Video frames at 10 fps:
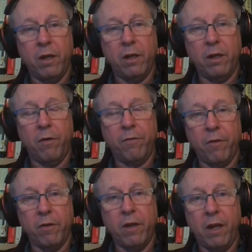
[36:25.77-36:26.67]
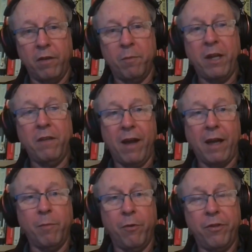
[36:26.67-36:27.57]
you know, for as many
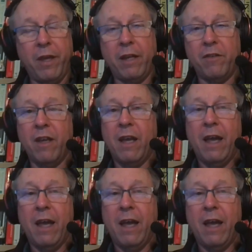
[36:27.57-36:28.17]
valuable things.